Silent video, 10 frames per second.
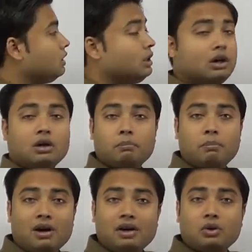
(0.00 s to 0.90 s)
the
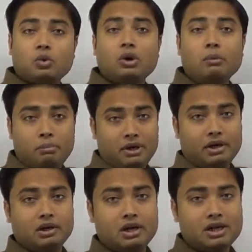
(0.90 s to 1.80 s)
particular
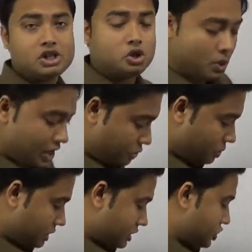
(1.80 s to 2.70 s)
mirror? Let us try
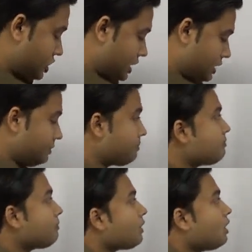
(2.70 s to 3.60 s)
to understand.
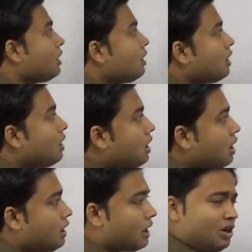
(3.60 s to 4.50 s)

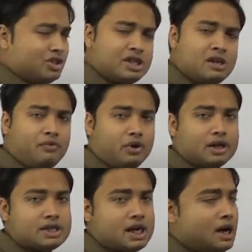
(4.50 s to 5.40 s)
Now say for
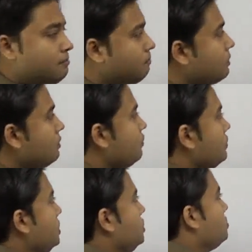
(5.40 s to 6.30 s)
example
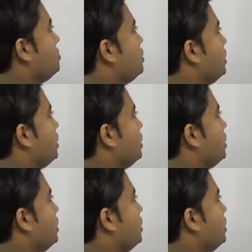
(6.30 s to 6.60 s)
we do